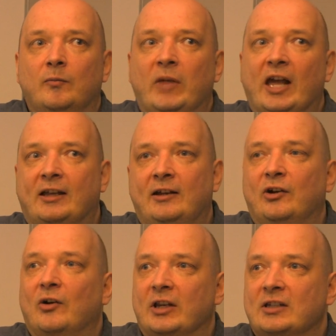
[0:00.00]
black
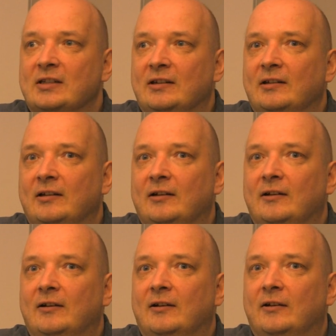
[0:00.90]
noise,
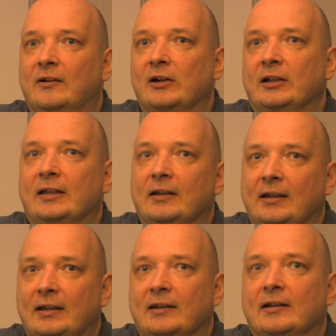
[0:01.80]
or
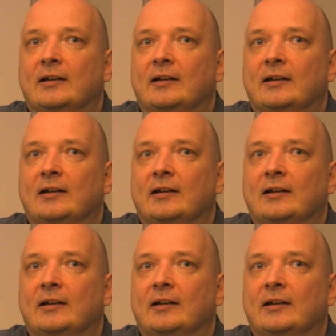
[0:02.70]
it